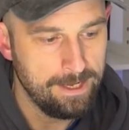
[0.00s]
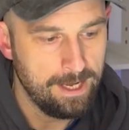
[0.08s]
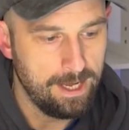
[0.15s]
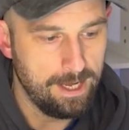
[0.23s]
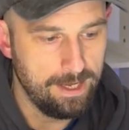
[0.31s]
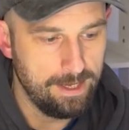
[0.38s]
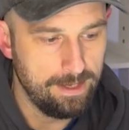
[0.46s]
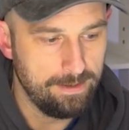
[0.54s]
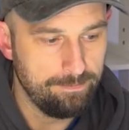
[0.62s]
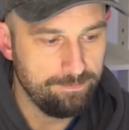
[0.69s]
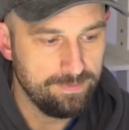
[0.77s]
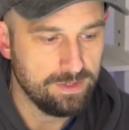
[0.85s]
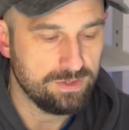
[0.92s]

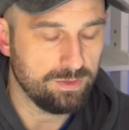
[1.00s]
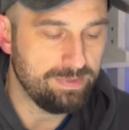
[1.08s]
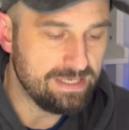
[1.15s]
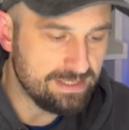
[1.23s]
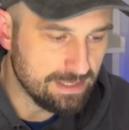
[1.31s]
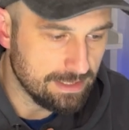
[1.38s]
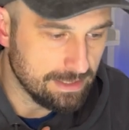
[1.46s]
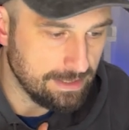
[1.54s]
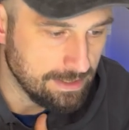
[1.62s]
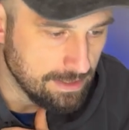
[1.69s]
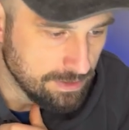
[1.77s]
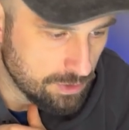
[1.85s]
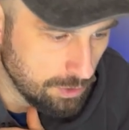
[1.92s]
So
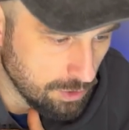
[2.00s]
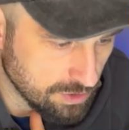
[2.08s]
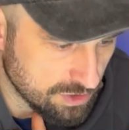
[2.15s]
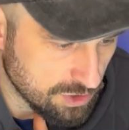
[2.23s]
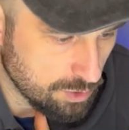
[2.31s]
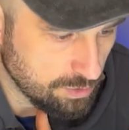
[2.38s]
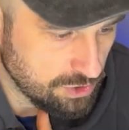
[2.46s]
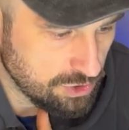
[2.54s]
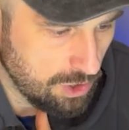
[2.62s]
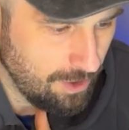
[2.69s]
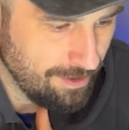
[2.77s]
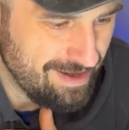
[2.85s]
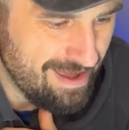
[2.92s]
basically, to cut a long story
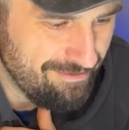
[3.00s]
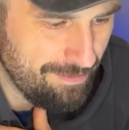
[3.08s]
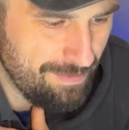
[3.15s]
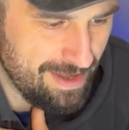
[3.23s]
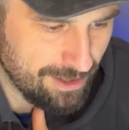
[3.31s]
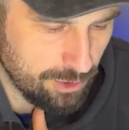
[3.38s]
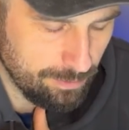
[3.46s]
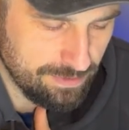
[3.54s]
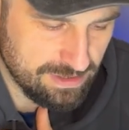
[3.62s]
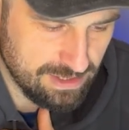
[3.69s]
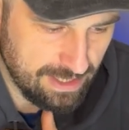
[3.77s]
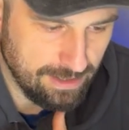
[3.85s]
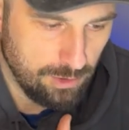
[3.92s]
short, never make up the
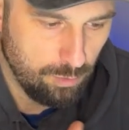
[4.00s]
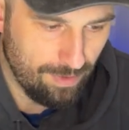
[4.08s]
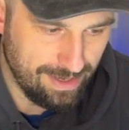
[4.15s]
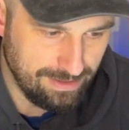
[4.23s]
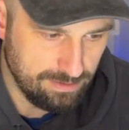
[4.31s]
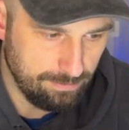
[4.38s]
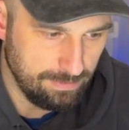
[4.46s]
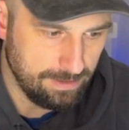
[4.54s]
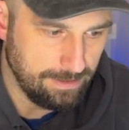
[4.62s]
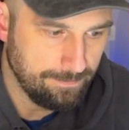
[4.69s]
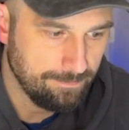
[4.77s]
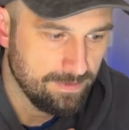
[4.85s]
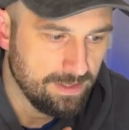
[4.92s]
title randomly,